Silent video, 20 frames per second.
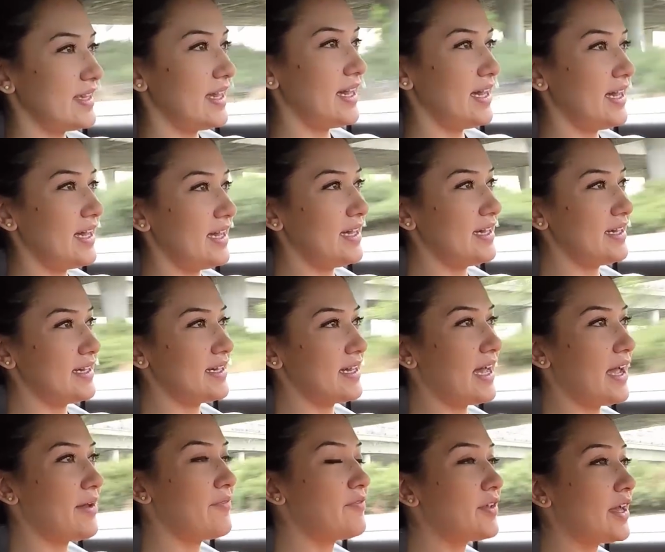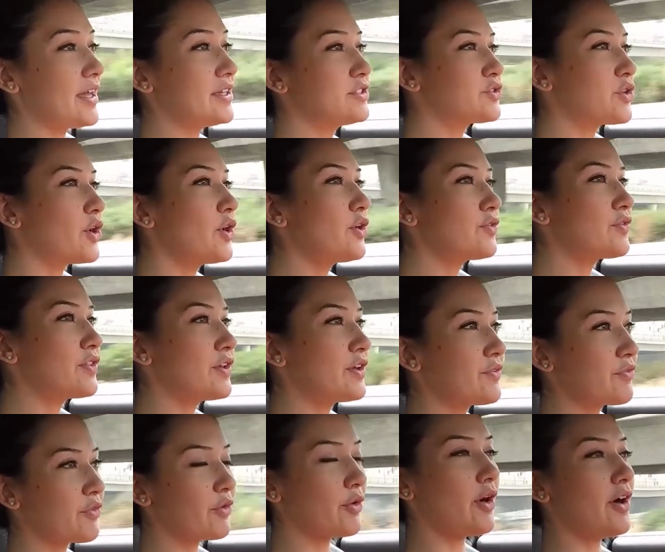Yeah, I, I drove
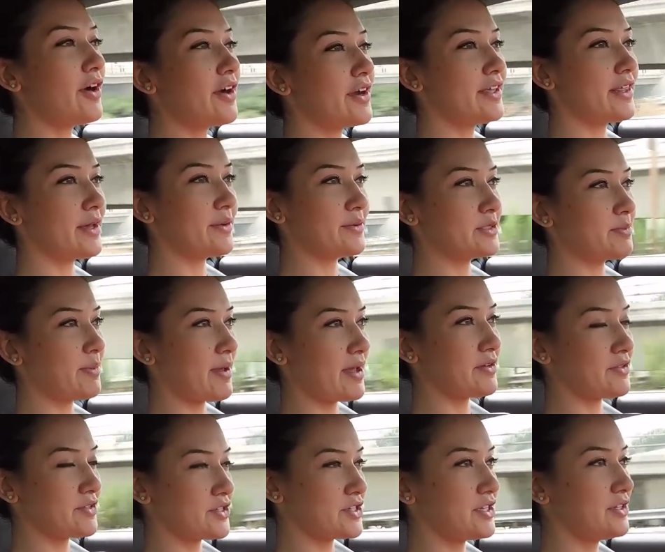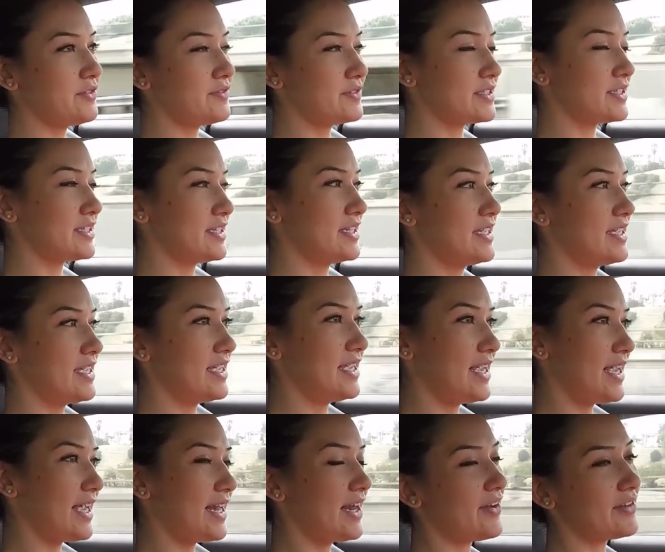the Ferrari that was paddle shift,
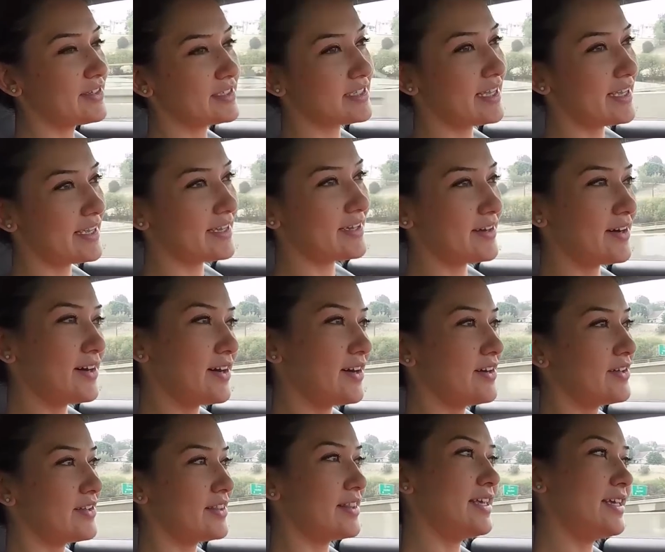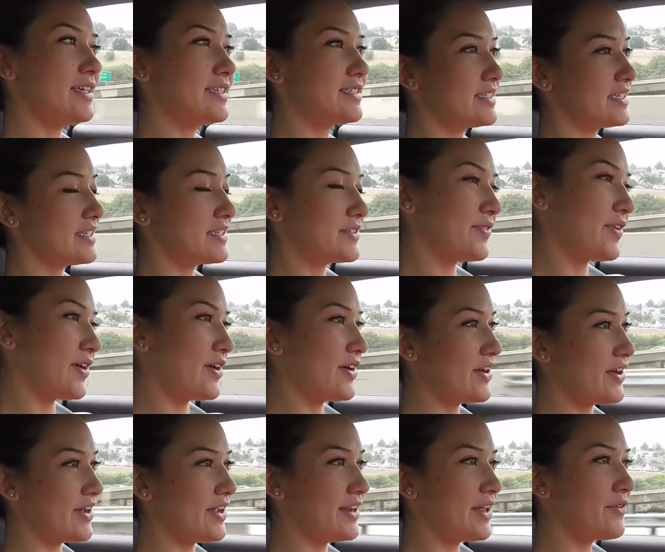and I was like, oh, this is
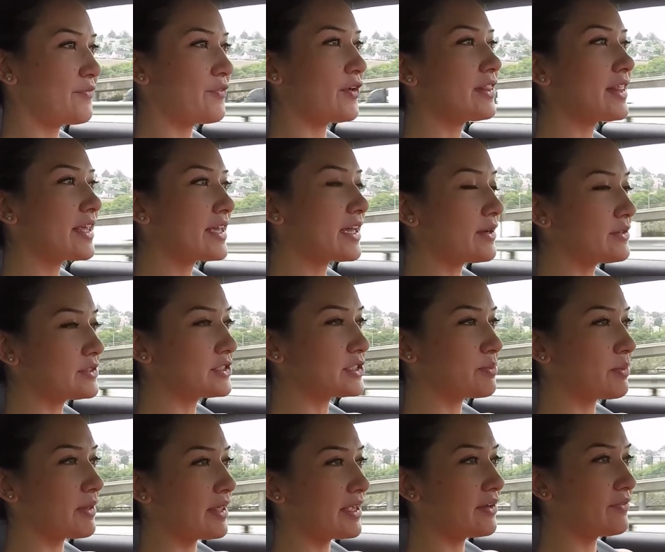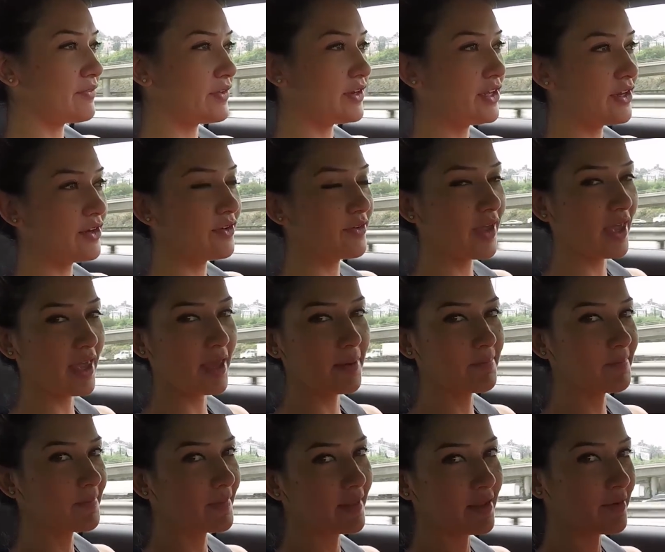fun. It felt like I was just playing a video game.